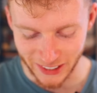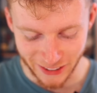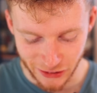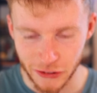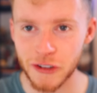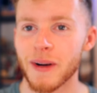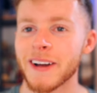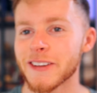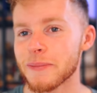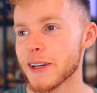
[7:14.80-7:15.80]
It just
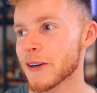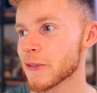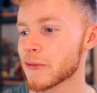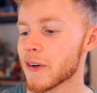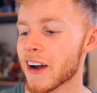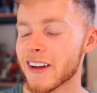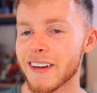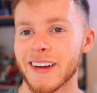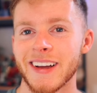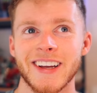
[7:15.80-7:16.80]
reminds me of
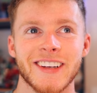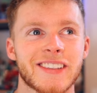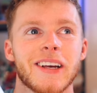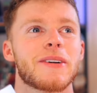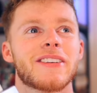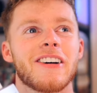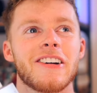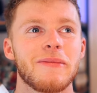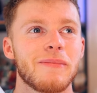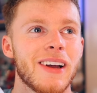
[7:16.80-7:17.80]

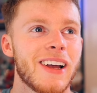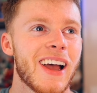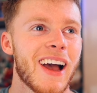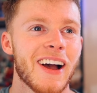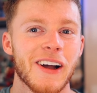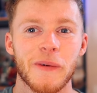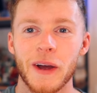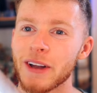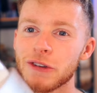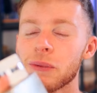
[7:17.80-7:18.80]
summertime when
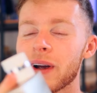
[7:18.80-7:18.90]
I went to a